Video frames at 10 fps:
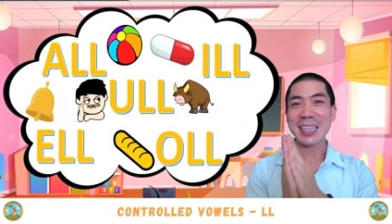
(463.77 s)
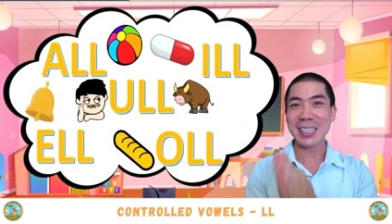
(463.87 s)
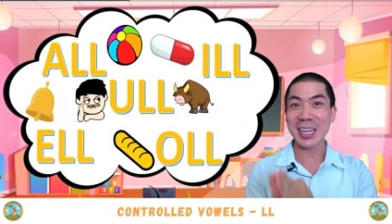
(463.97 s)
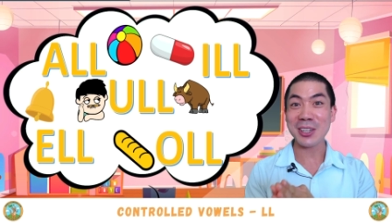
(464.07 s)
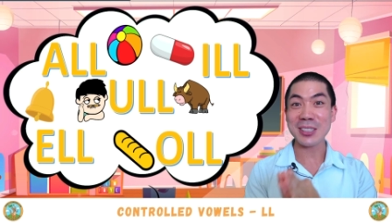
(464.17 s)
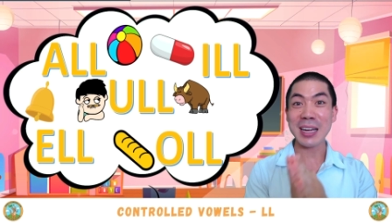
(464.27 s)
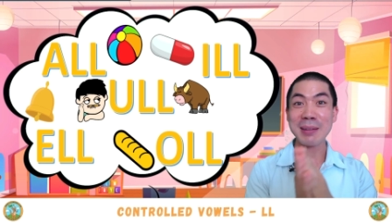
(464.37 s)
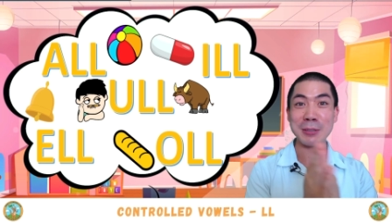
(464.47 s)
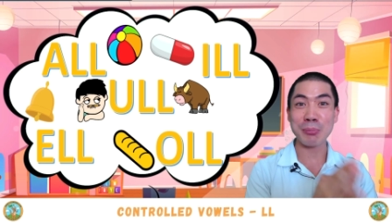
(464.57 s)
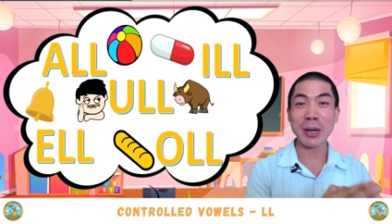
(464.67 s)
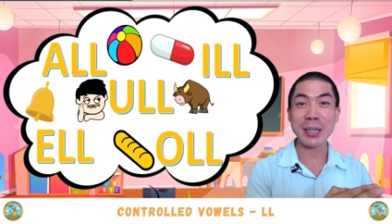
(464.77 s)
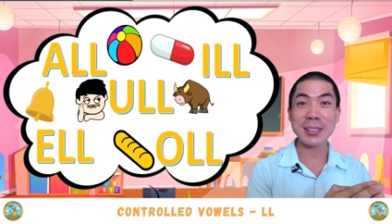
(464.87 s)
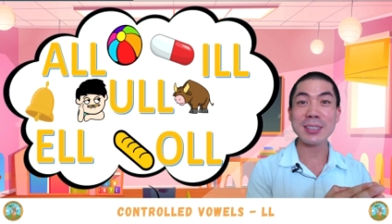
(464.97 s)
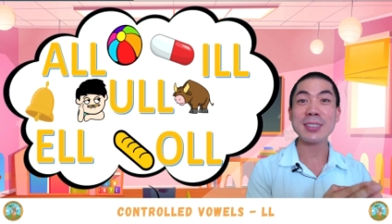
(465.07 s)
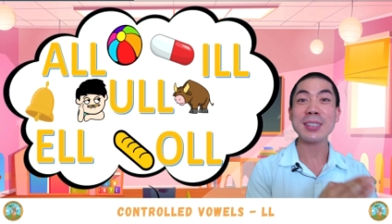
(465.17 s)
Take your time to
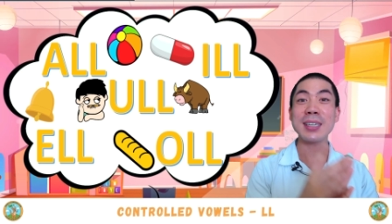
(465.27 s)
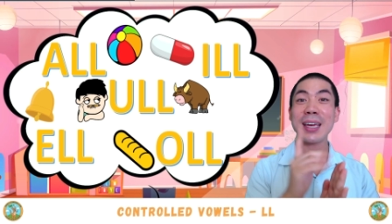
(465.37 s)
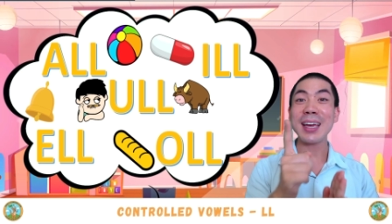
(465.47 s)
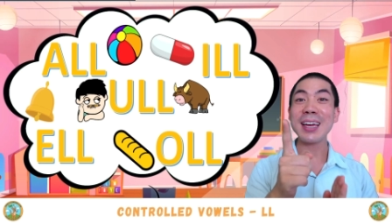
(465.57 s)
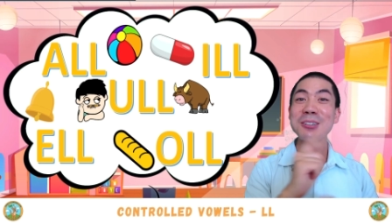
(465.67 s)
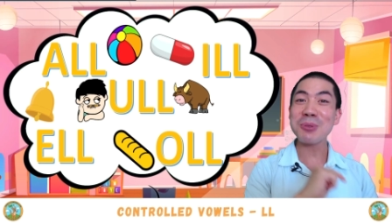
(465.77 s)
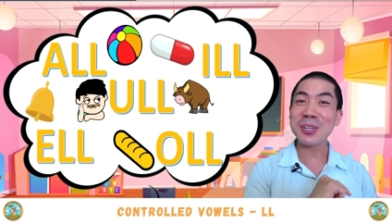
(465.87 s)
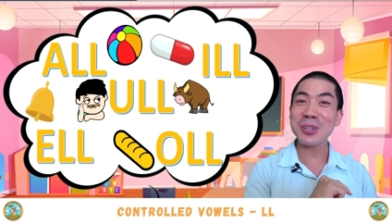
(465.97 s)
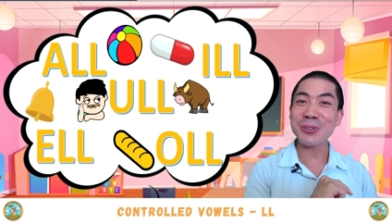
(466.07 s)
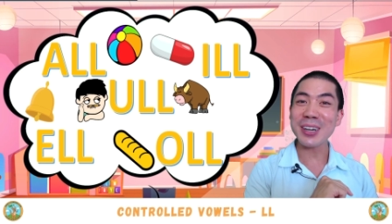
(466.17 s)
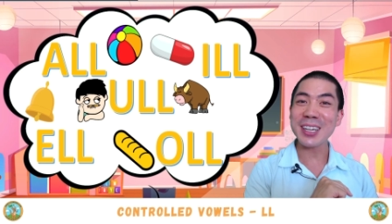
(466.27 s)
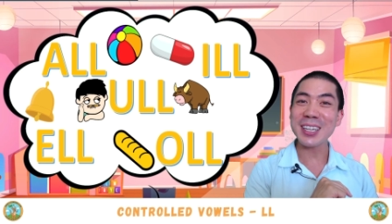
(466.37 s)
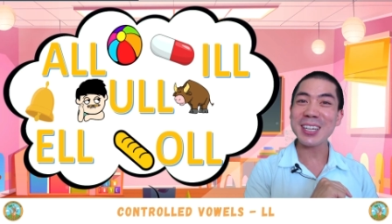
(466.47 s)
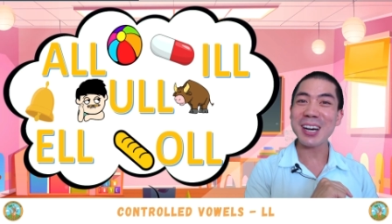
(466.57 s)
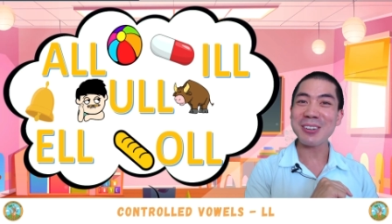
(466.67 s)
practice and when you're
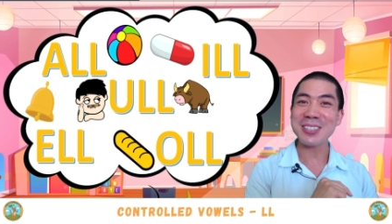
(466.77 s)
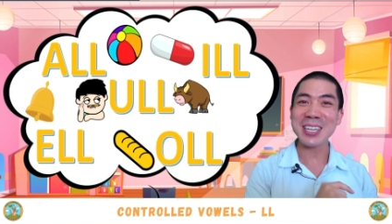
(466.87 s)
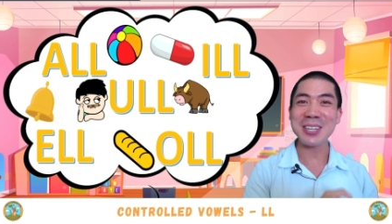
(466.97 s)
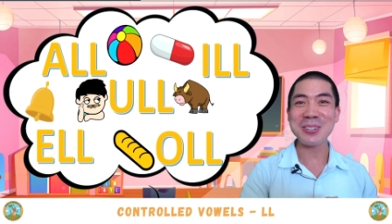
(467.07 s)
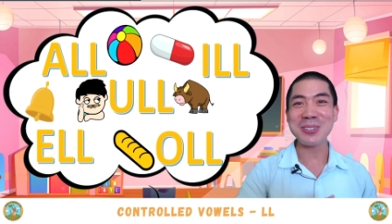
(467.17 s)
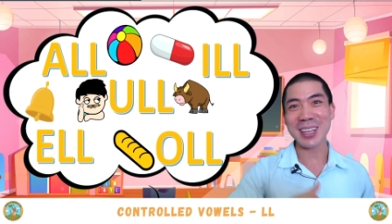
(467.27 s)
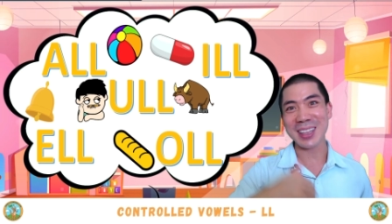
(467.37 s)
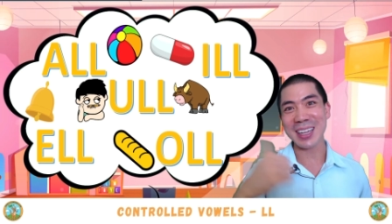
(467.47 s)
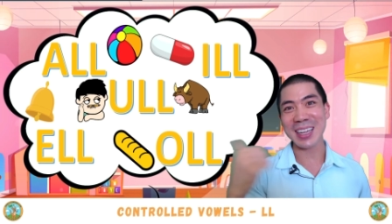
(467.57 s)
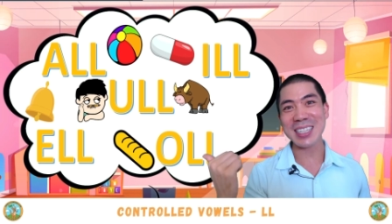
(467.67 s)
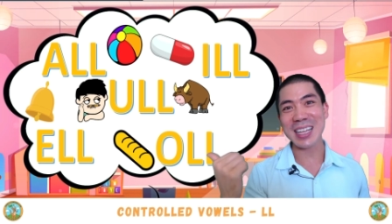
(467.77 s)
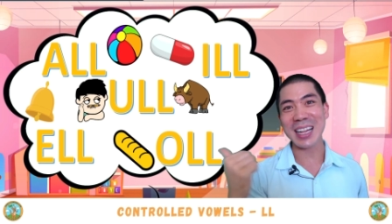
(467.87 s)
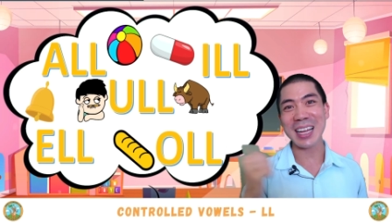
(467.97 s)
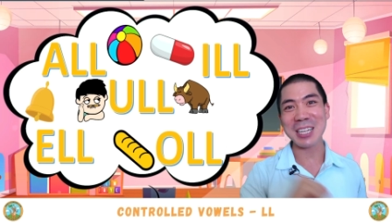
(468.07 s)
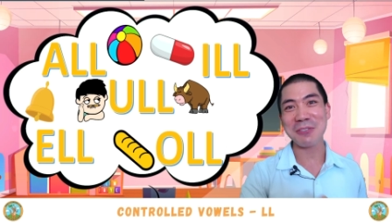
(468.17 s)
ready, I'll see you in the next
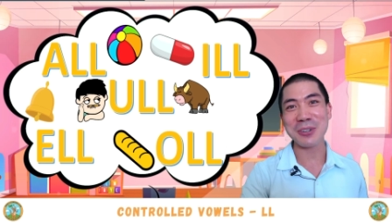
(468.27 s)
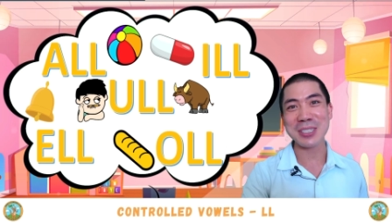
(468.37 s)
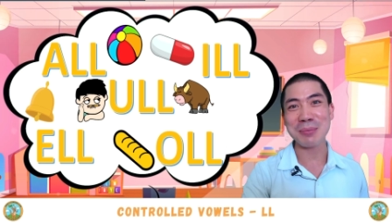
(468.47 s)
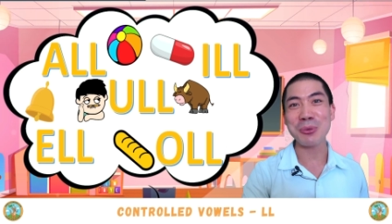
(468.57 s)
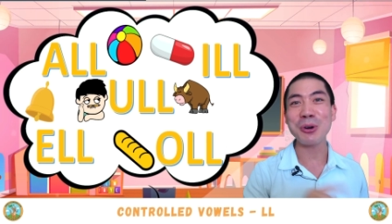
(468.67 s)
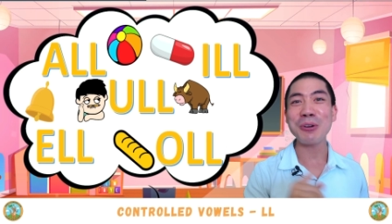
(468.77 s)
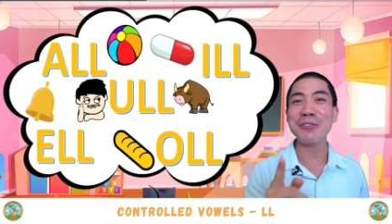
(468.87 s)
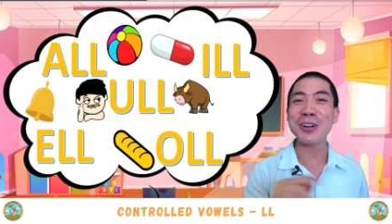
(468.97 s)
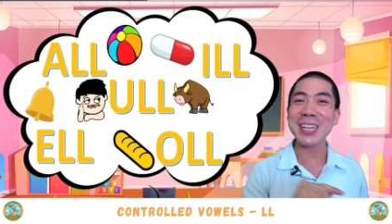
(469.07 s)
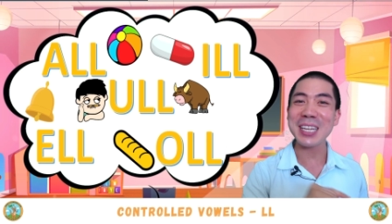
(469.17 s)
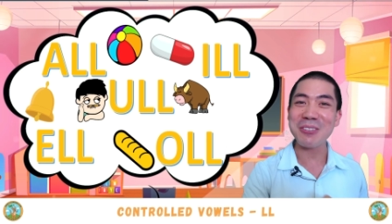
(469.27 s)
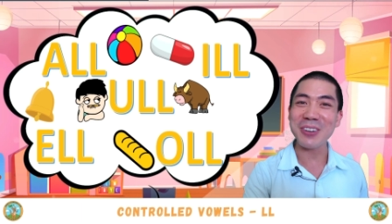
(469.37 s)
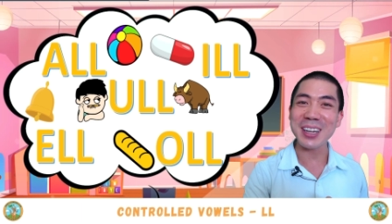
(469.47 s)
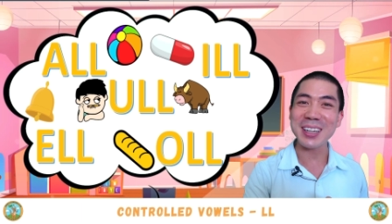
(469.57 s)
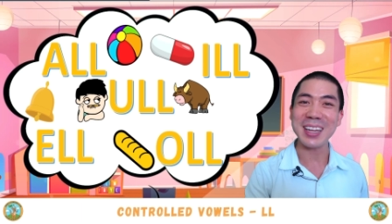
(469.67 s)
class for some more phonics
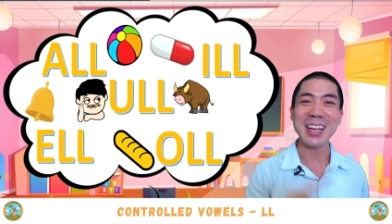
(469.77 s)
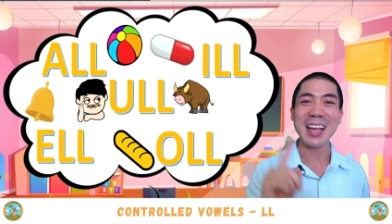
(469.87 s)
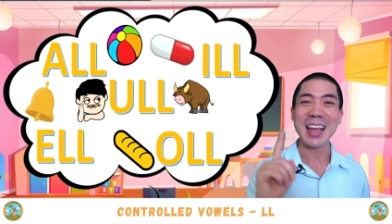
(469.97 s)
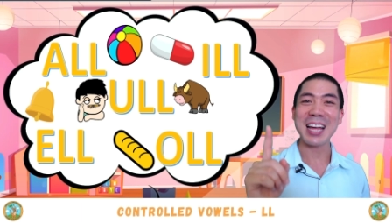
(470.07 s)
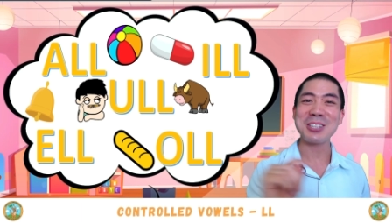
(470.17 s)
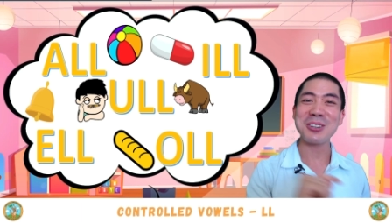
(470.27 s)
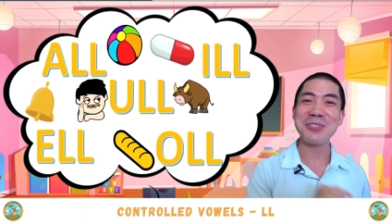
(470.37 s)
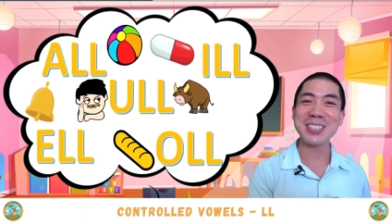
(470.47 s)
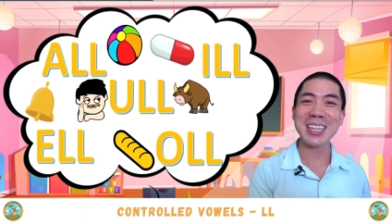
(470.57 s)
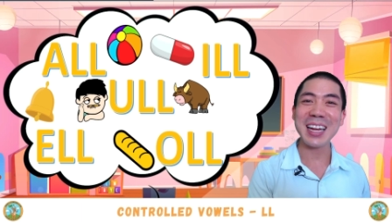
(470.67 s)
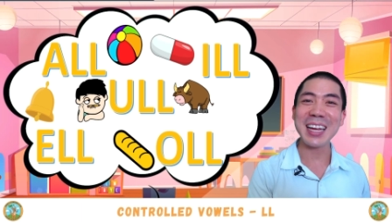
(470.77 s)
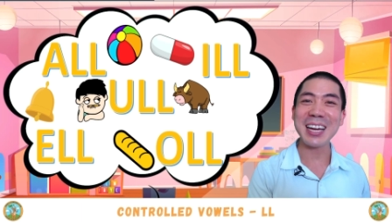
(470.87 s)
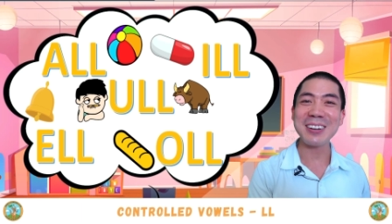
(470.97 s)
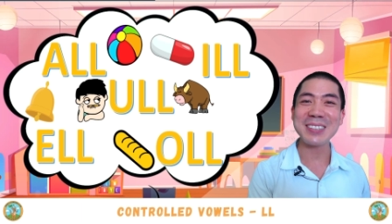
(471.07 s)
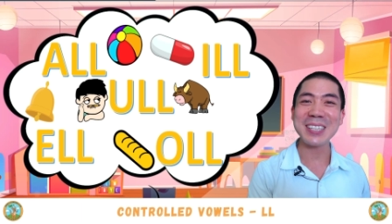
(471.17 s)
fun. That's all for today.
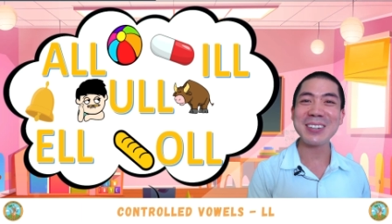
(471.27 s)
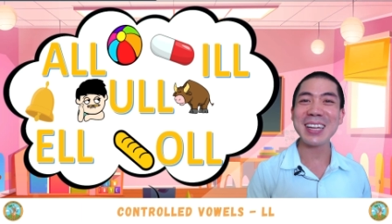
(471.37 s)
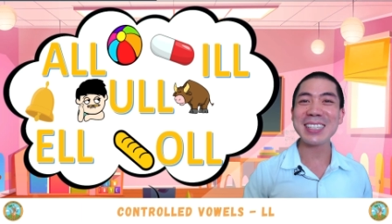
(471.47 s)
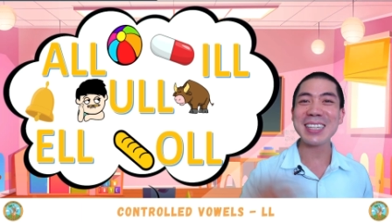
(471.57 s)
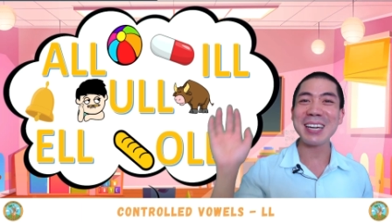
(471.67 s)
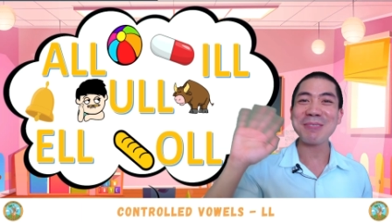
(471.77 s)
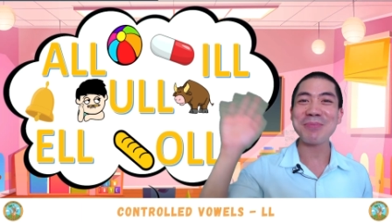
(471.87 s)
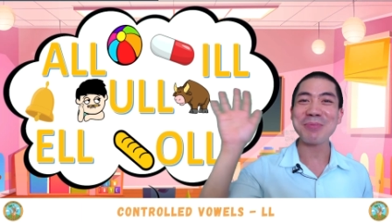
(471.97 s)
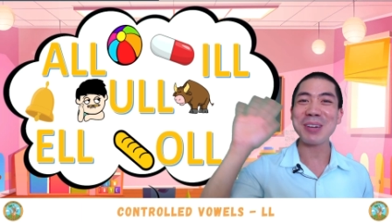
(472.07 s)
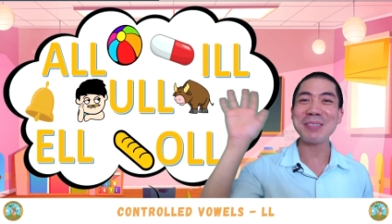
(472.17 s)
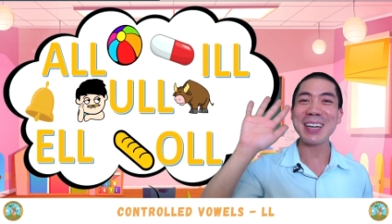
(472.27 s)
I'll see you next time. Bye